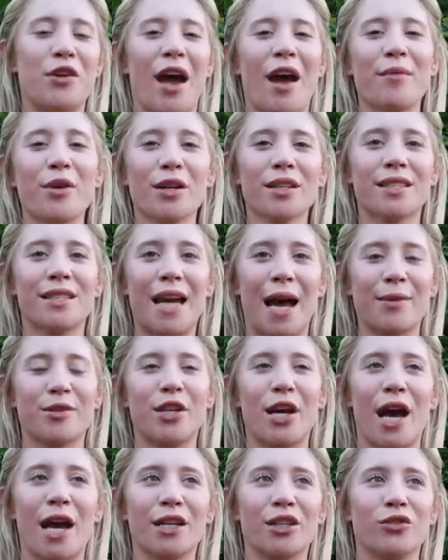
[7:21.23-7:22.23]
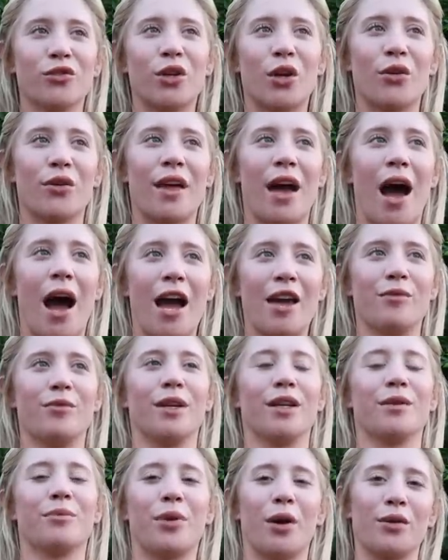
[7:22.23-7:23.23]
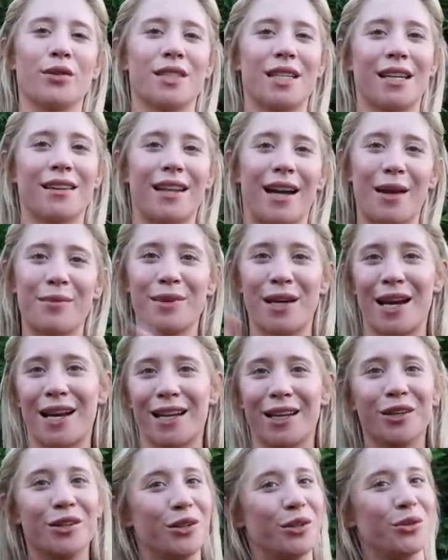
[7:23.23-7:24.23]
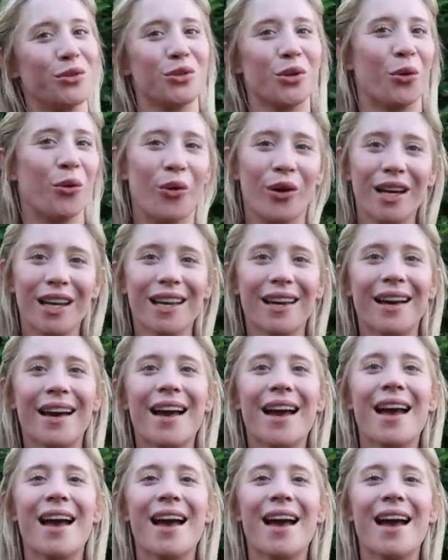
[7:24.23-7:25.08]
you have me on Snapchat, you know that I've been posting that I'm getting a new toy,